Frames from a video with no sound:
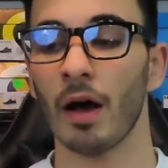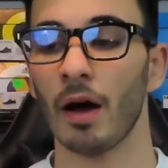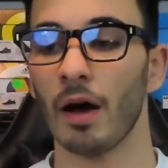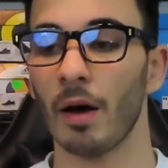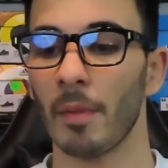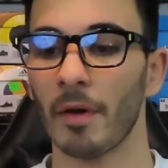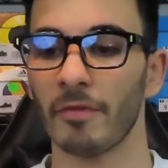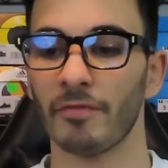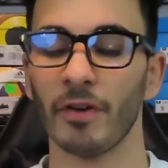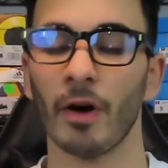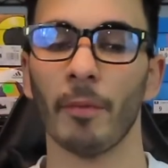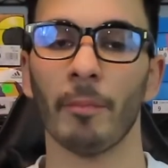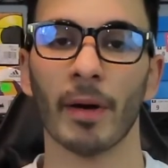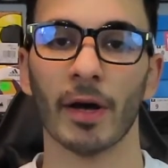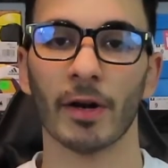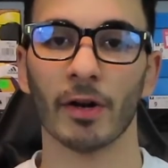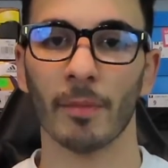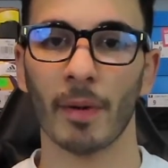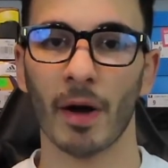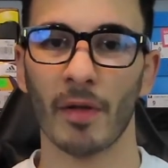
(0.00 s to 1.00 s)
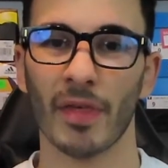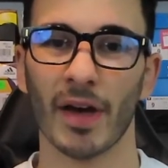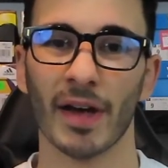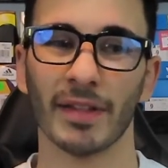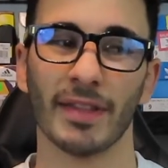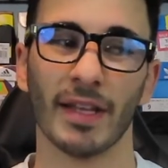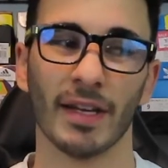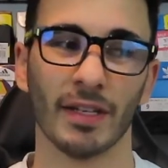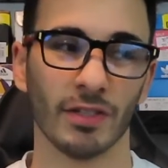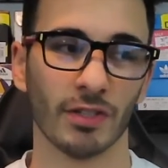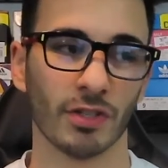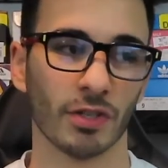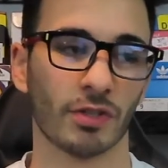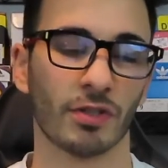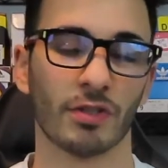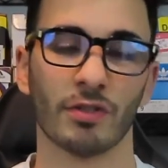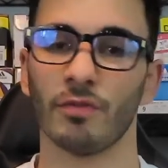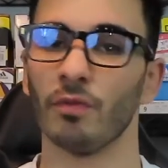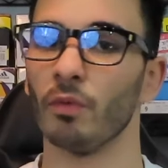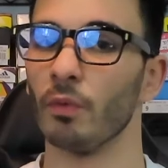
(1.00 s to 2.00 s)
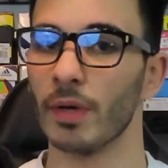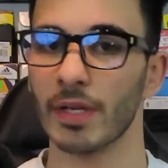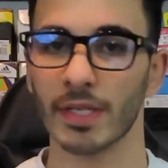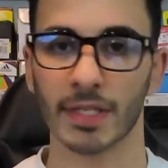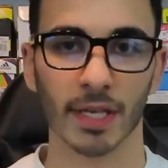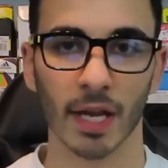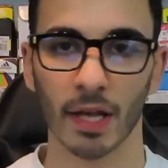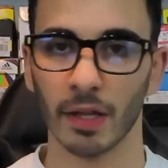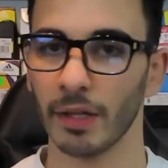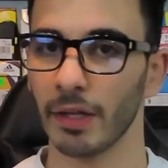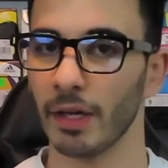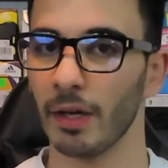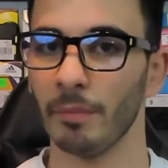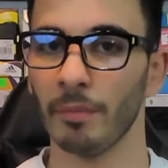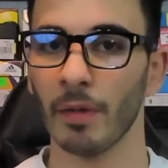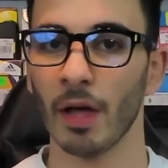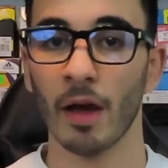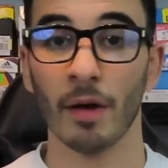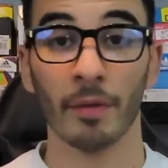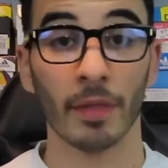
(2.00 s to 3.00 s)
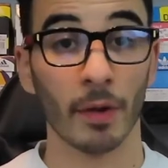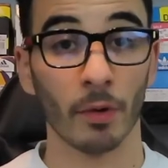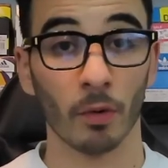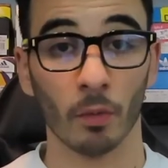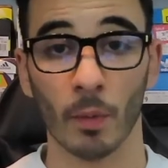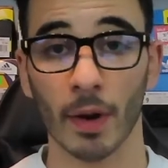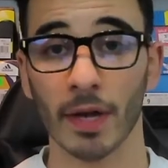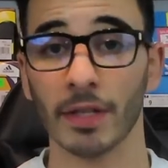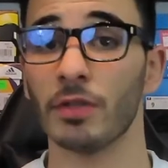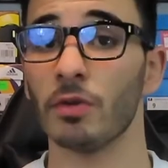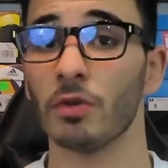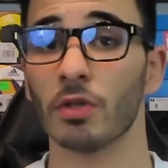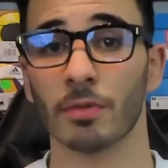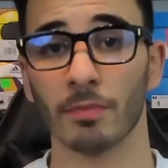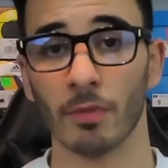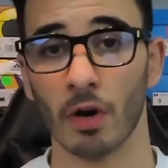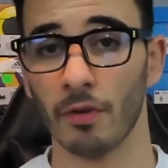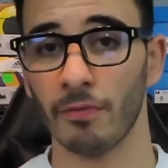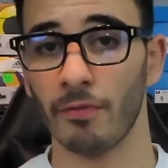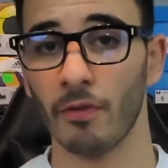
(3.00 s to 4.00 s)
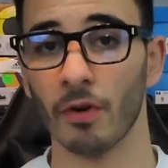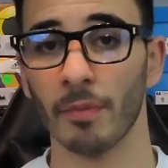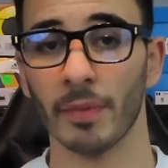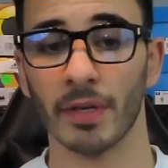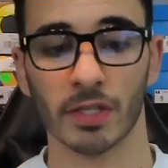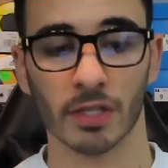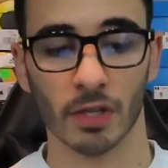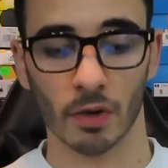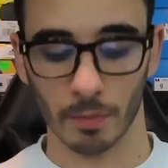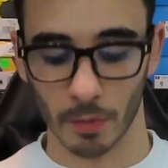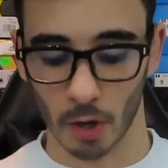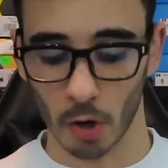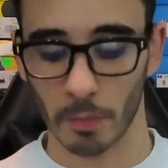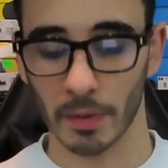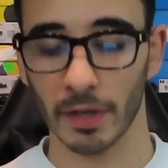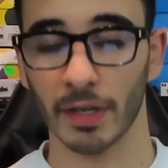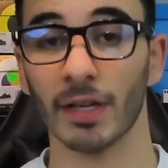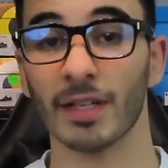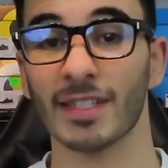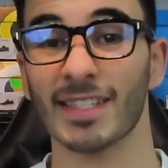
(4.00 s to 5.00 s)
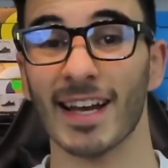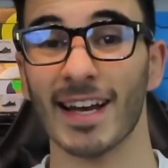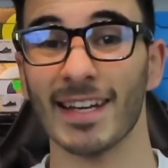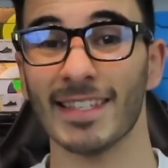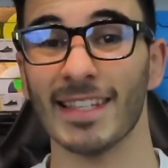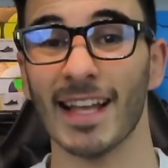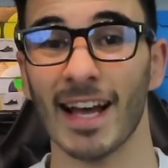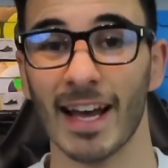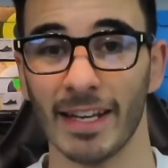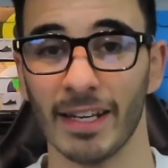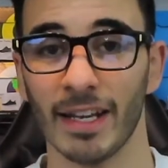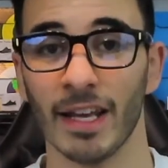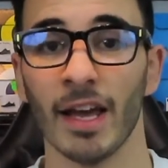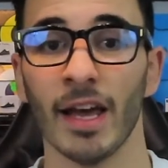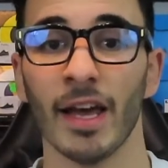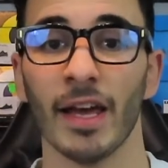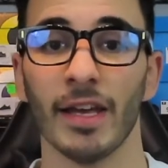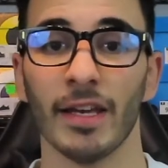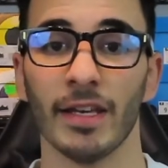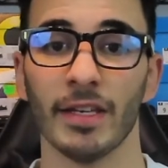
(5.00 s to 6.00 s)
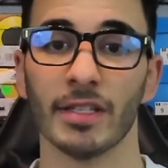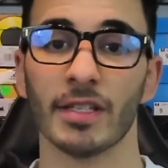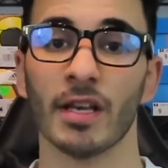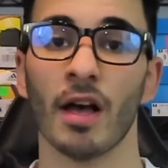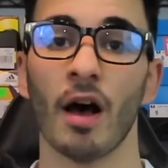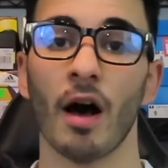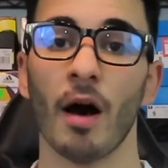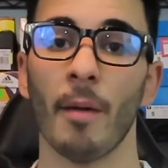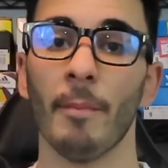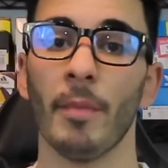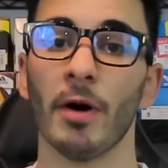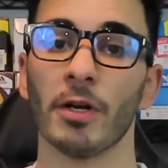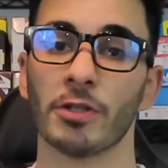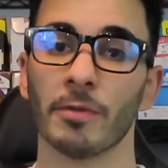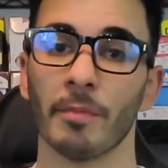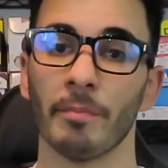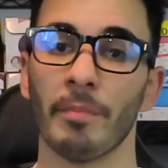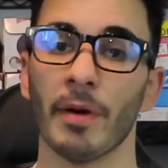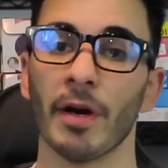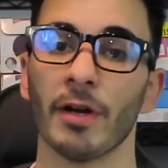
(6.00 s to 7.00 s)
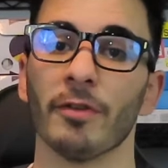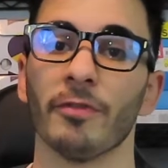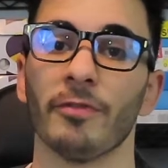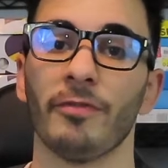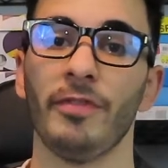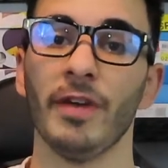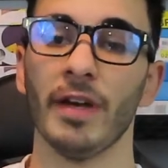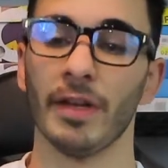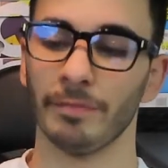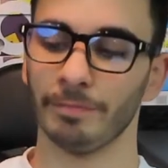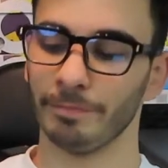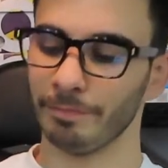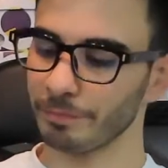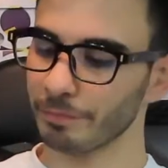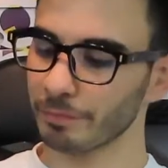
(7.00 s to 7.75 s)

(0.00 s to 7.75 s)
I felt better about that than just reselling them. They were way too small for me, so I'm hoping a size 9 is a much better fit.